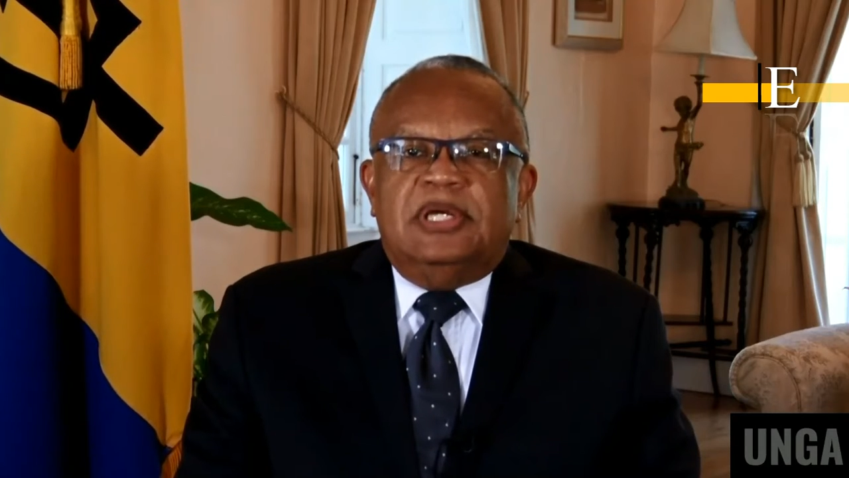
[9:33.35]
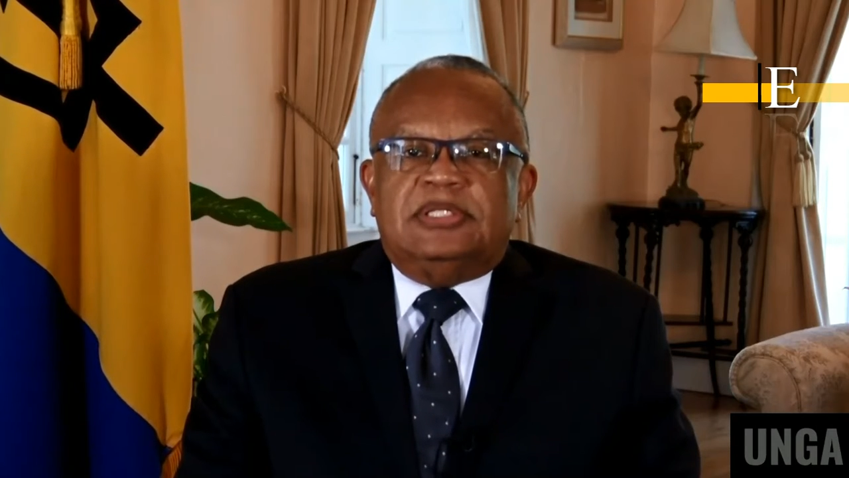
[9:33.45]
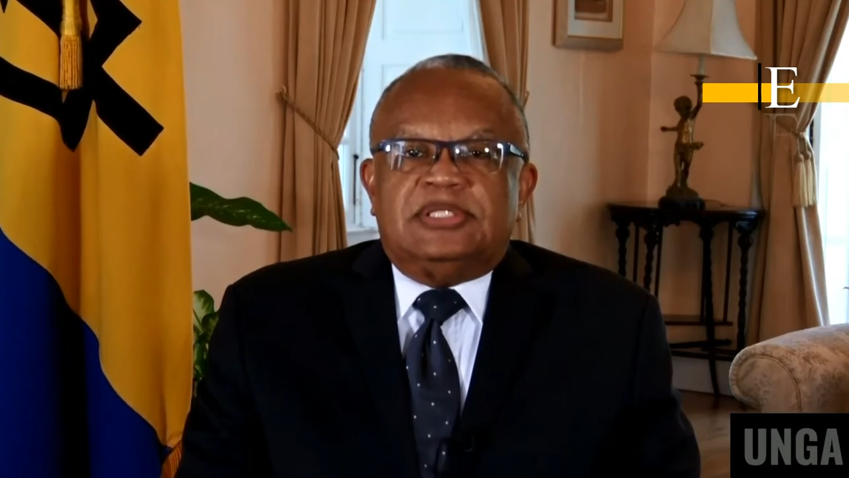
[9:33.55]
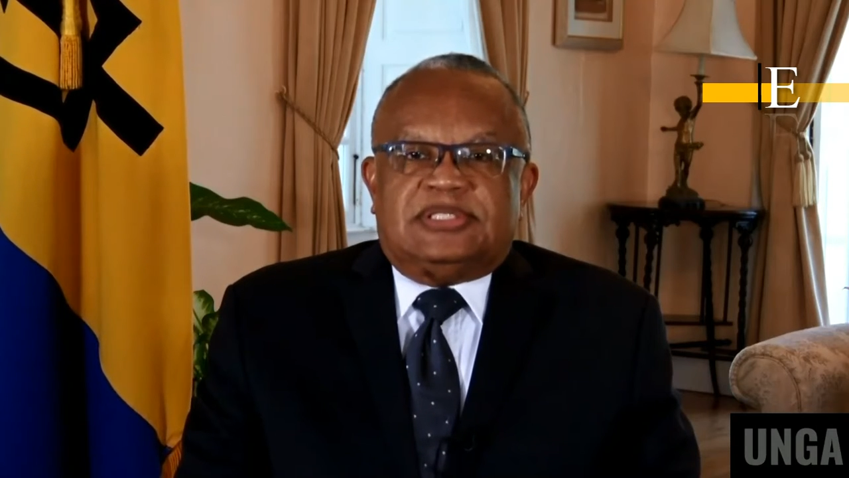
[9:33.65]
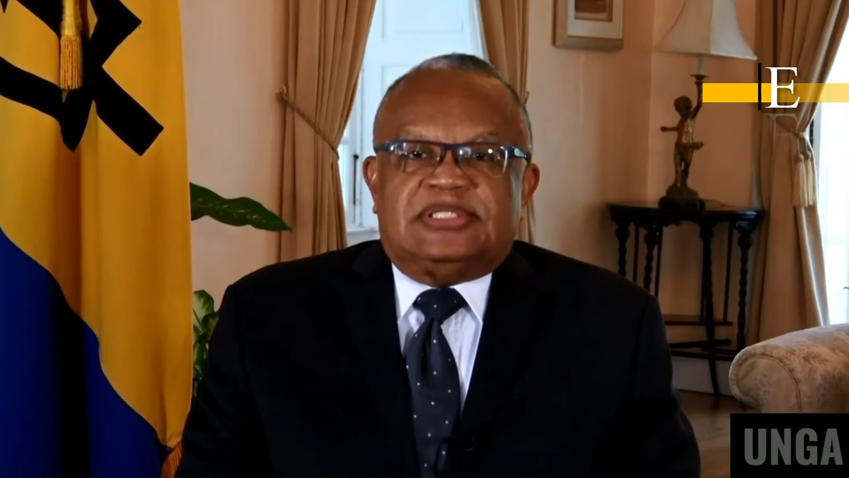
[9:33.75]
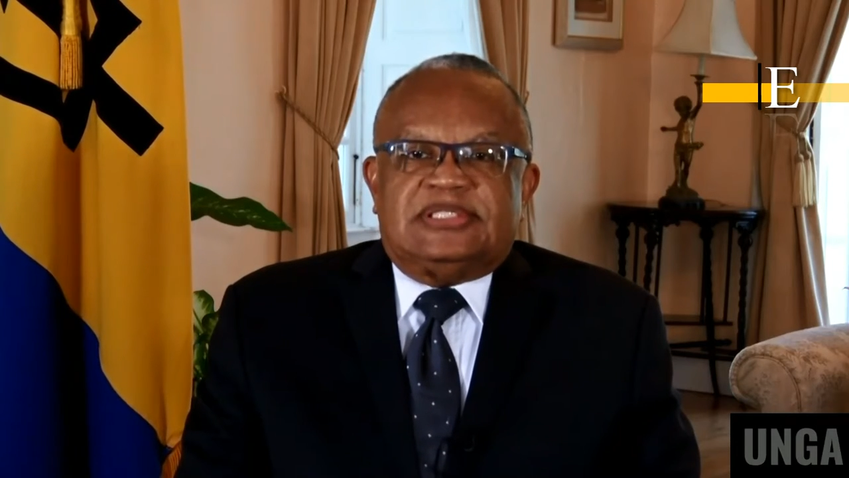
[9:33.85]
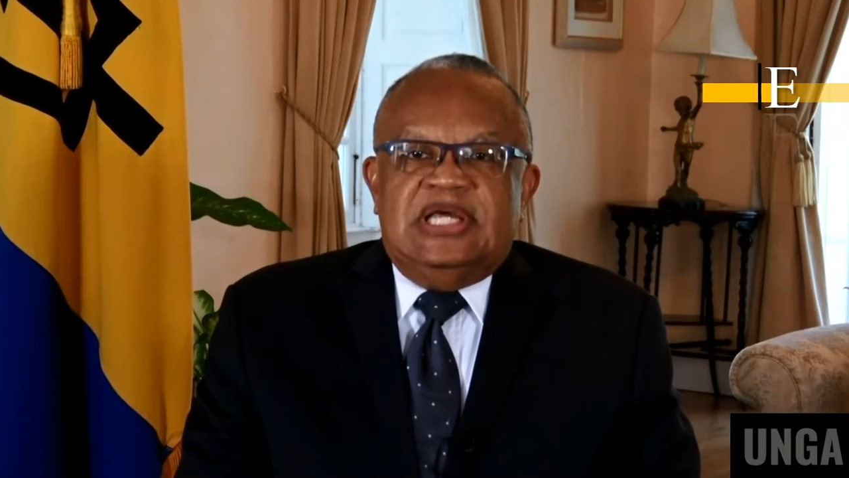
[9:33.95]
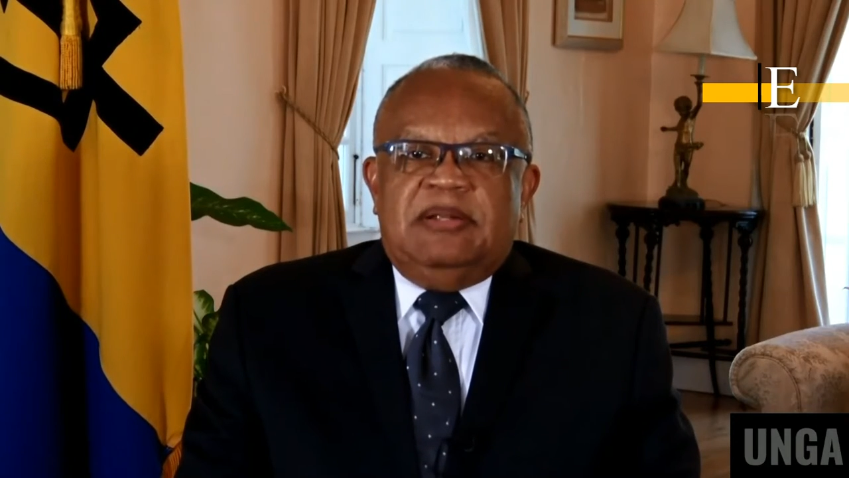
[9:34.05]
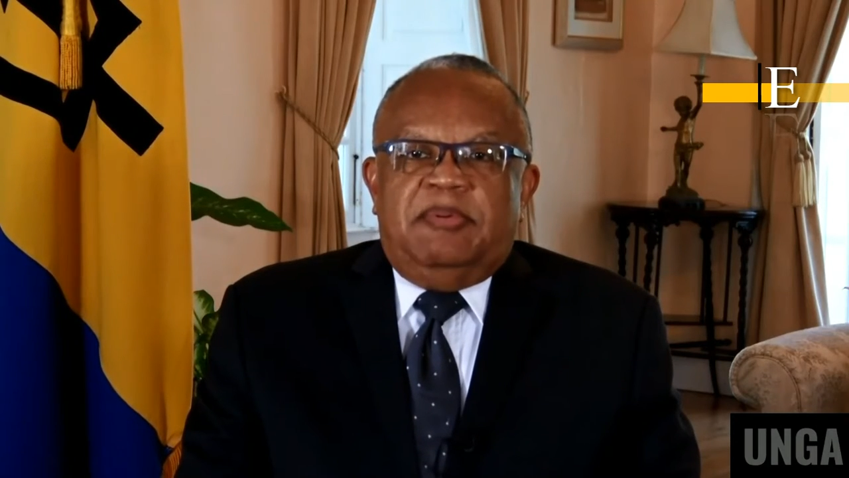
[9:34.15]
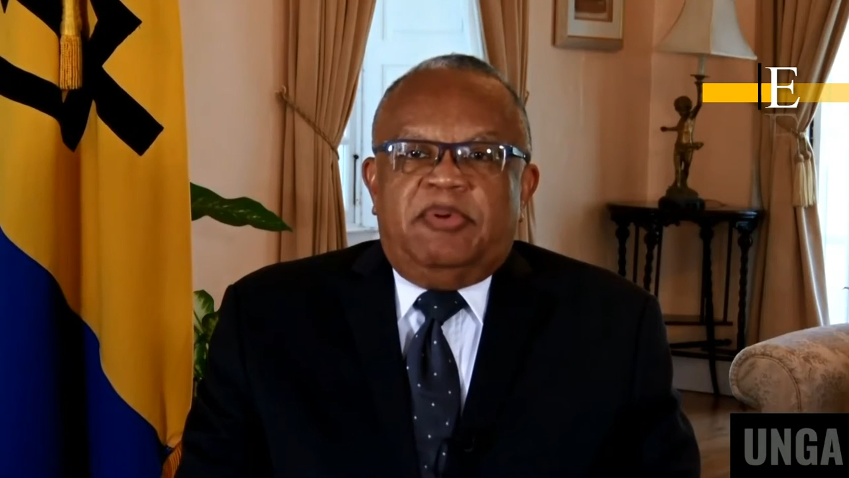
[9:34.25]
to
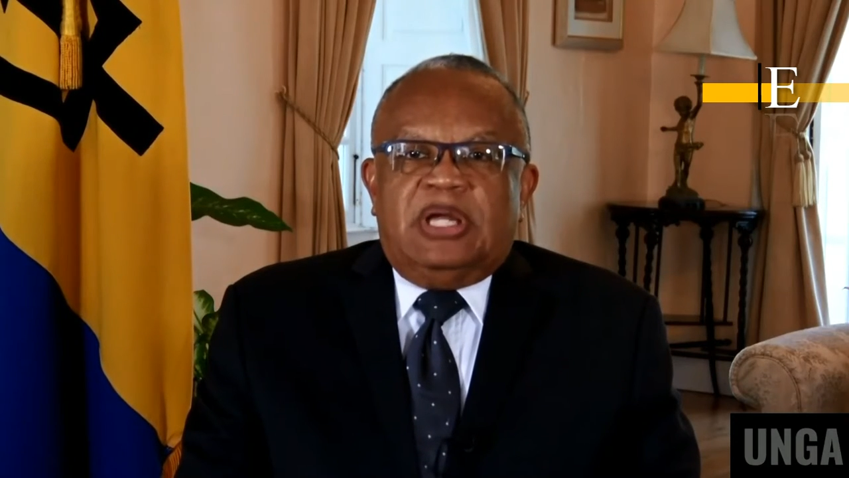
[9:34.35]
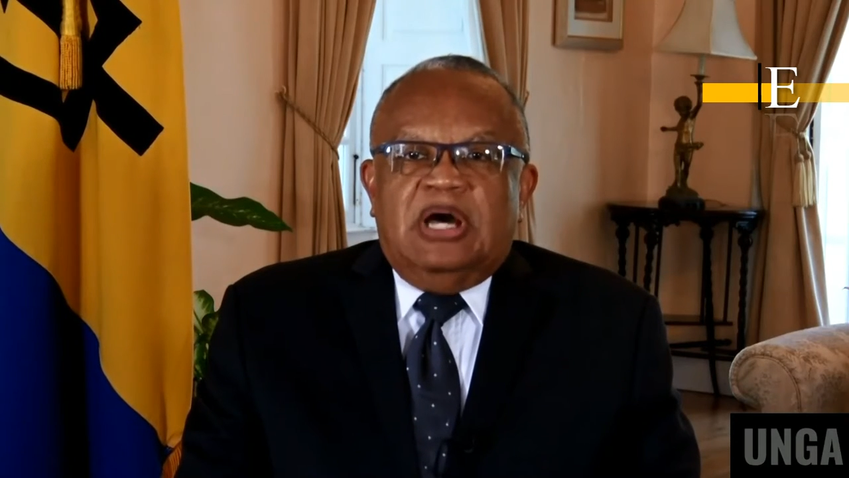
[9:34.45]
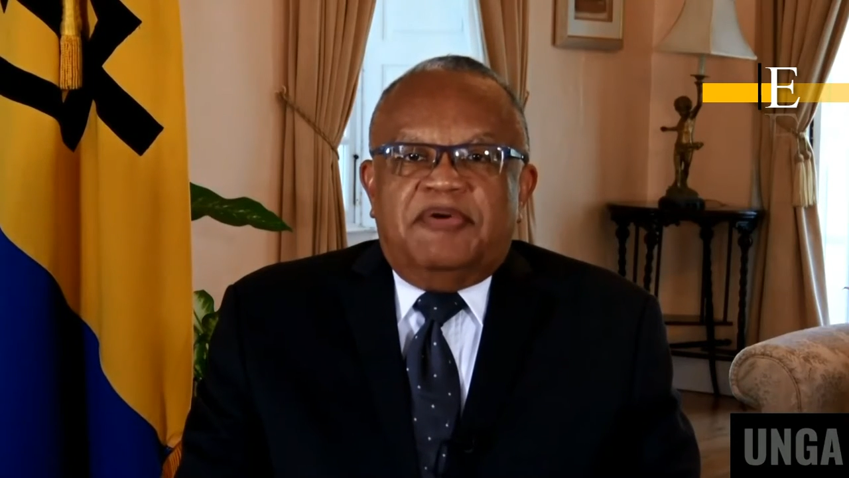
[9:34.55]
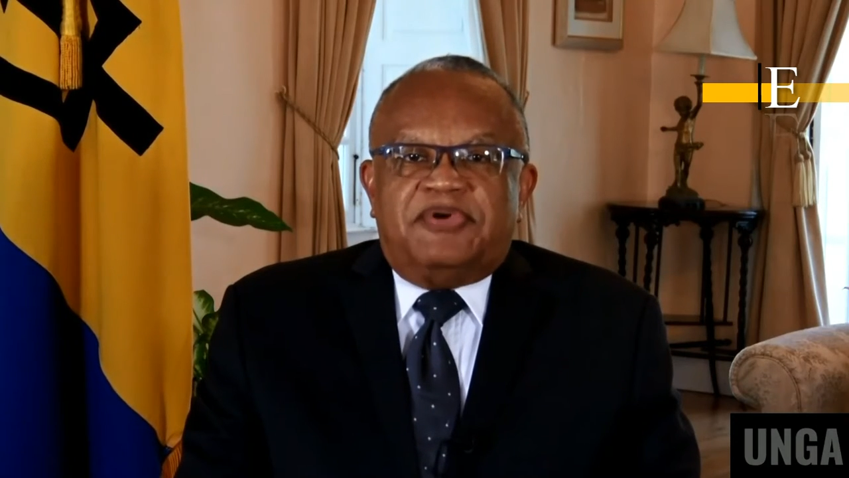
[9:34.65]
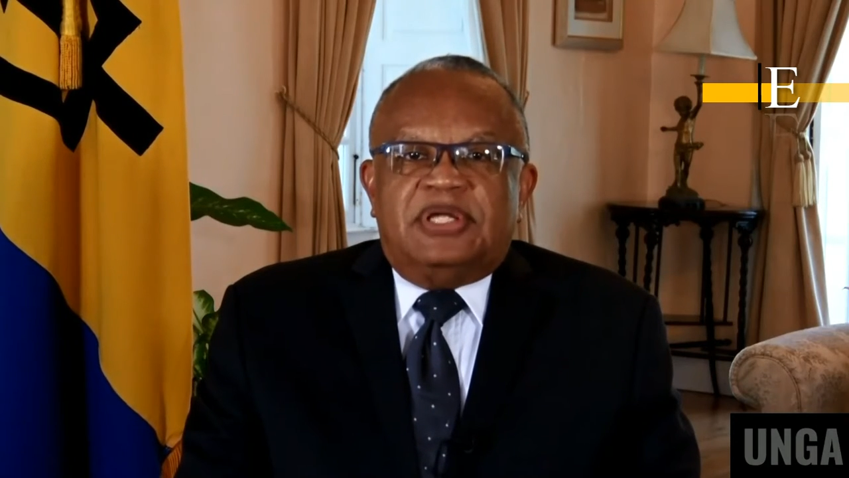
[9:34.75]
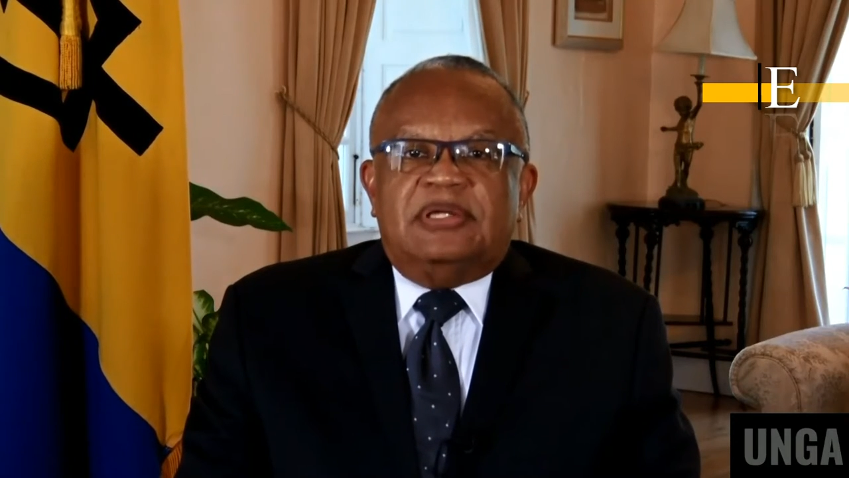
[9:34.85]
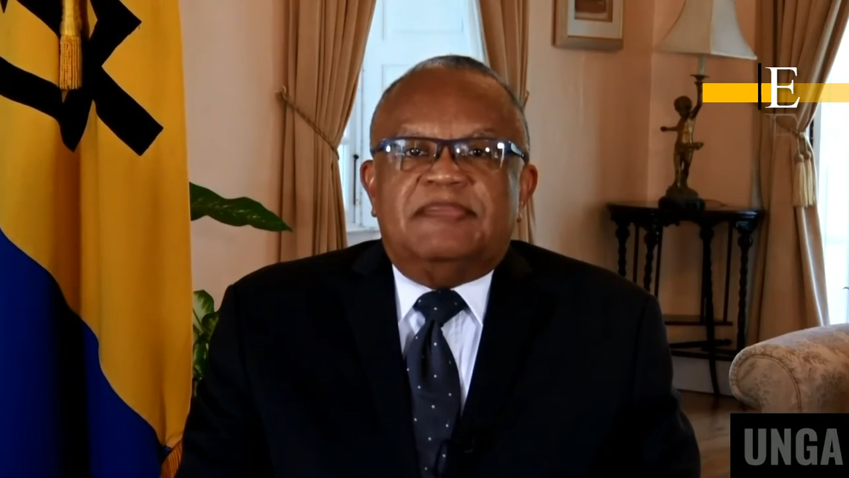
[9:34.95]
sustainable recovery